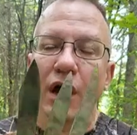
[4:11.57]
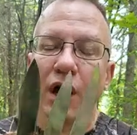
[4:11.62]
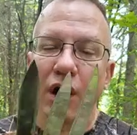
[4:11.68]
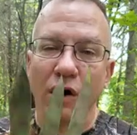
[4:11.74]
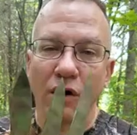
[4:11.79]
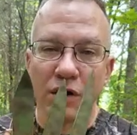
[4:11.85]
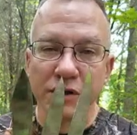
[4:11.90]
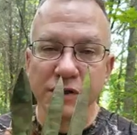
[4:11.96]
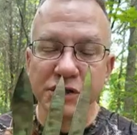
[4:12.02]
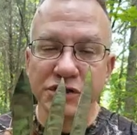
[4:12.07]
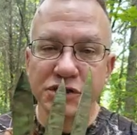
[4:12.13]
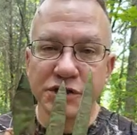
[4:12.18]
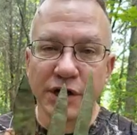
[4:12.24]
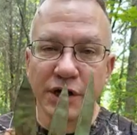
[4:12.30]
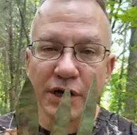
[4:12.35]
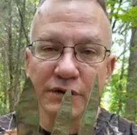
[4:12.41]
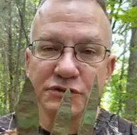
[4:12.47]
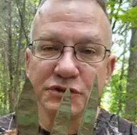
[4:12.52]
all of these
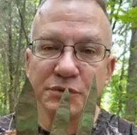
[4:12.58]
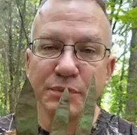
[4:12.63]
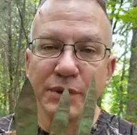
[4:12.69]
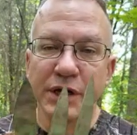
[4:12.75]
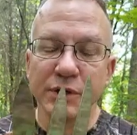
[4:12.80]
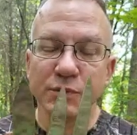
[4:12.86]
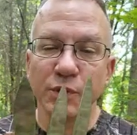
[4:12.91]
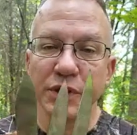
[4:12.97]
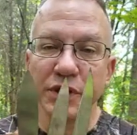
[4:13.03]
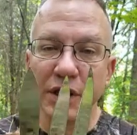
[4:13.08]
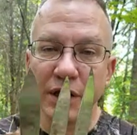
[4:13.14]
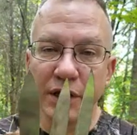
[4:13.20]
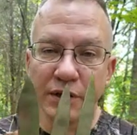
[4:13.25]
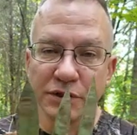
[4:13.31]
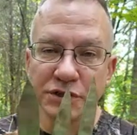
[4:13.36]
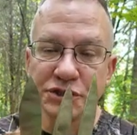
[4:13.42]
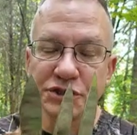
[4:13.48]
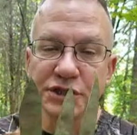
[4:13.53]
knives are made with
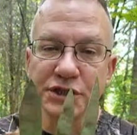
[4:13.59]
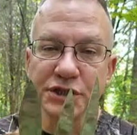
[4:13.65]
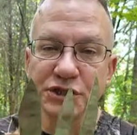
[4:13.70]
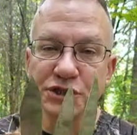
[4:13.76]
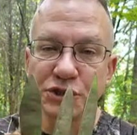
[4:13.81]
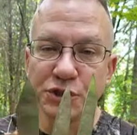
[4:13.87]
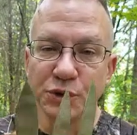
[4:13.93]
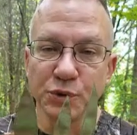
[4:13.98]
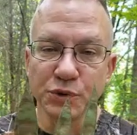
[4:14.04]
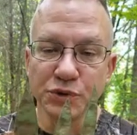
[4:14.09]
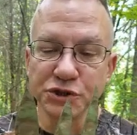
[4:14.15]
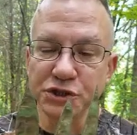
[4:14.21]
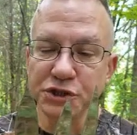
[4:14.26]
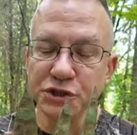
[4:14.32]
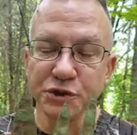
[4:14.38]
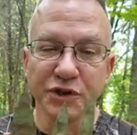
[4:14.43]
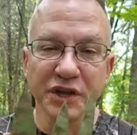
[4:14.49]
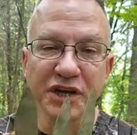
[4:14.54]
L6 tool
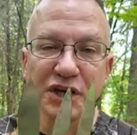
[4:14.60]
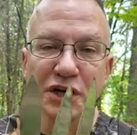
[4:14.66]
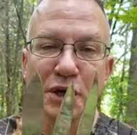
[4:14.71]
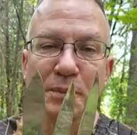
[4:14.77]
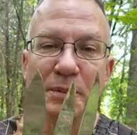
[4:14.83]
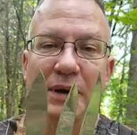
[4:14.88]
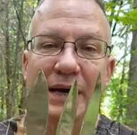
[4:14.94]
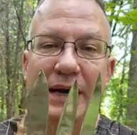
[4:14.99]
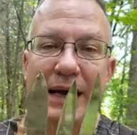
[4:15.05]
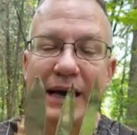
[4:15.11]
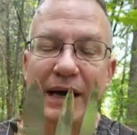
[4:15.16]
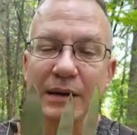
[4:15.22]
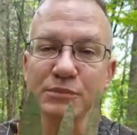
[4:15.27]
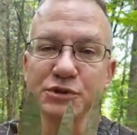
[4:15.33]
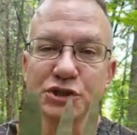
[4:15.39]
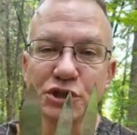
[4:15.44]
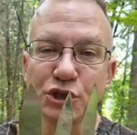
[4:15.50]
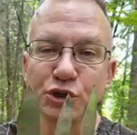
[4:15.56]
steel. They come
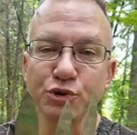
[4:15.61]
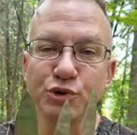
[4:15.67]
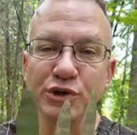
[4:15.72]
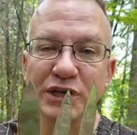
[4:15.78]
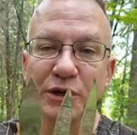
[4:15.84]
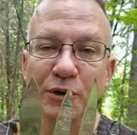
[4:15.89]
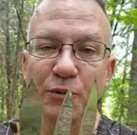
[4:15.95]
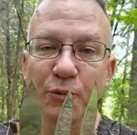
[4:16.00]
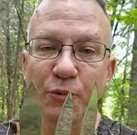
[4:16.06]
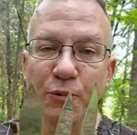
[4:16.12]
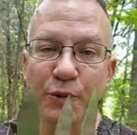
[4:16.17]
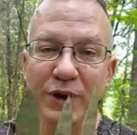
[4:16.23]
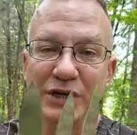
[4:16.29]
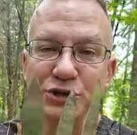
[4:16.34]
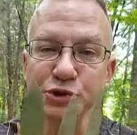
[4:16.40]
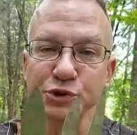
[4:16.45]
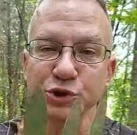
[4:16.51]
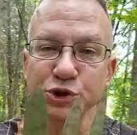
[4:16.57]
absolutely
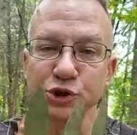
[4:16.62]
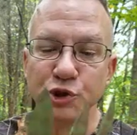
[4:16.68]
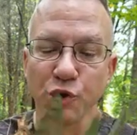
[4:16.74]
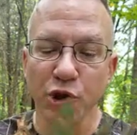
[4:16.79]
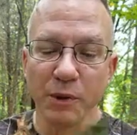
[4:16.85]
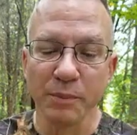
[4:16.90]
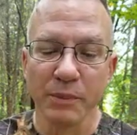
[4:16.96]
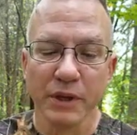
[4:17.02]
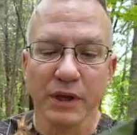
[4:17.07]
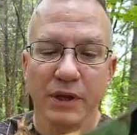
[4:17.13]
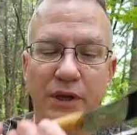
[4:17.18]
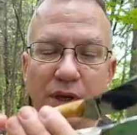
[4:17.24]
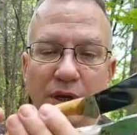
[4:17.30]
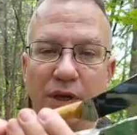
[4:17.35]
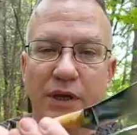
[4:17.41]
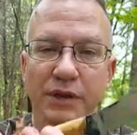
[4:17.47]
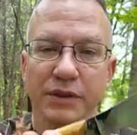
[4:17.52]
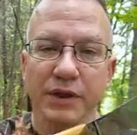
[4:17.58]
razor sharp.
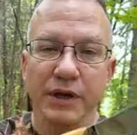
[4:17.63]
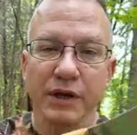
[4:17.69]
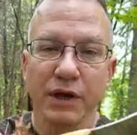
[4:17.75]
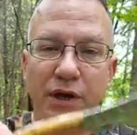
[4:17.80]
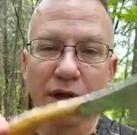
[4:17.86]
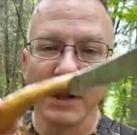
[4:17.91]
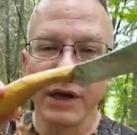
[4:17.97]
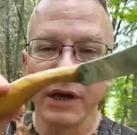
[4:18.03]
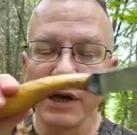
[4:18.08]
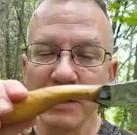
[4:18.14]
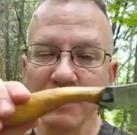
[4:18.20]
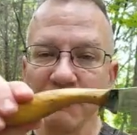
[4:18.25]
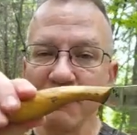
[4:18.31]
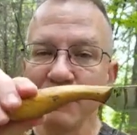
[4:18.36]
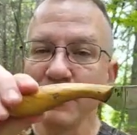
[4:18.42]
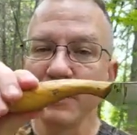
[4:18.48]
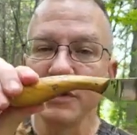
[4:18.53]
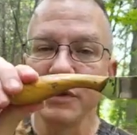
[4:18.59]
They all have
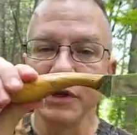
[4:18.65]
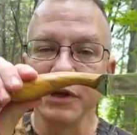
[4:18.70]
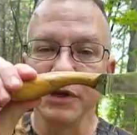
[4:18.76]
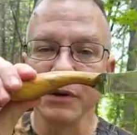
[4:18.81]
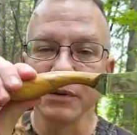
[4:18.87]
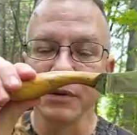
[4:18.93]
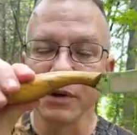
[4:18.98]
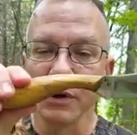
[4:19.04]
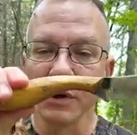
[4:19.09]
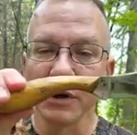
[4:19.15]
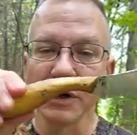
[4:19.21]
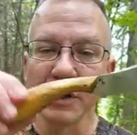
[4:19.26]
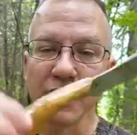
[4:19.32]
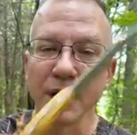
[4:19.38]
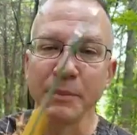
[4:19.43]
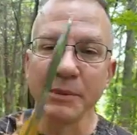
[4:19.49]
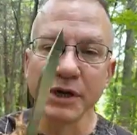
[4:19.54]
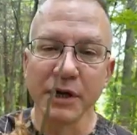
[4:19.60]
the
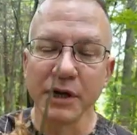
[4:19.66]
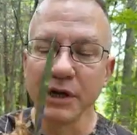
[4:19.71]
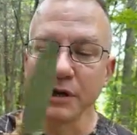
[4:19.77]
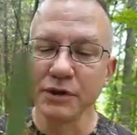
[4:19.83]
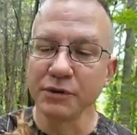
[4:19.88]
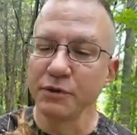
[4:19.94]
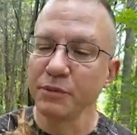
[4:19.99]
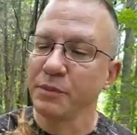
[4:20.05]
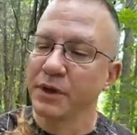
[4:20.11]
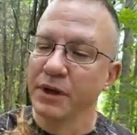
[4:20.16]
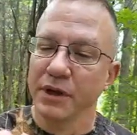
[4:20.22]
ergonomic handle,